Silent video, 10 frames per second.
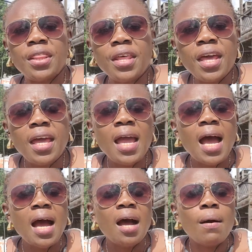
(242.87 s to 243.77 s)
Their
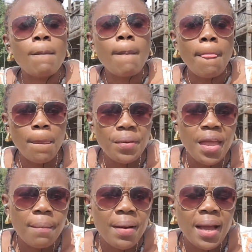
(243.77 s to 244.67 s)

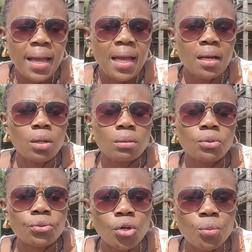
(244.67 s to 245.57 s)
PMI can
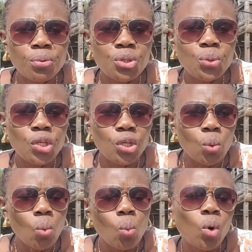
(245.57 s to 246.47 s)
run
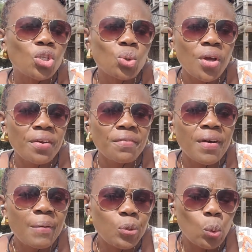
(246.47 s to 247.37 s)
between
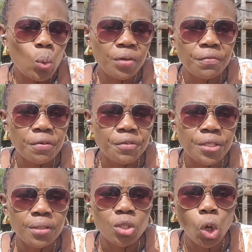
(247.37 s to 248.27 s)
$125 to
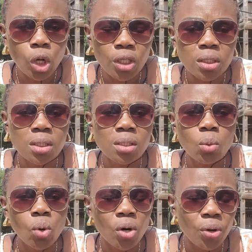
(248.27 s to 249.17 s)
$150,
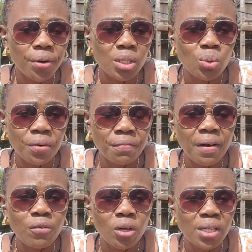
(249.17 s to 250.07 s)

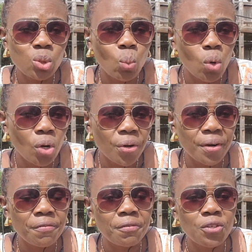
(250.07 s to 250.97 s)
$125 to
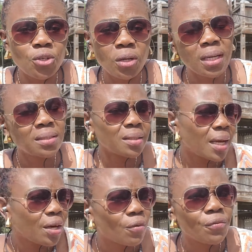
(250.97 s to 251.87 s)
$150,
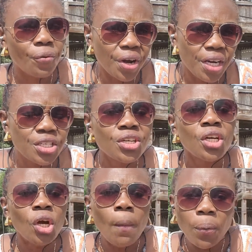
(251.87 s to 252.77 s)
kind of range,
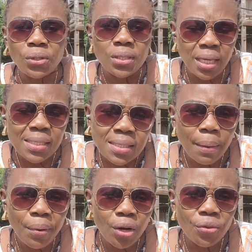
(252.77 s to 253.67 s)
but that's
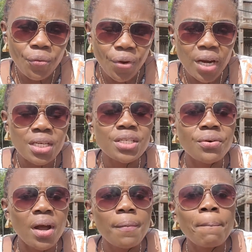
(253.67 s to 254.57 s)
about the range, right?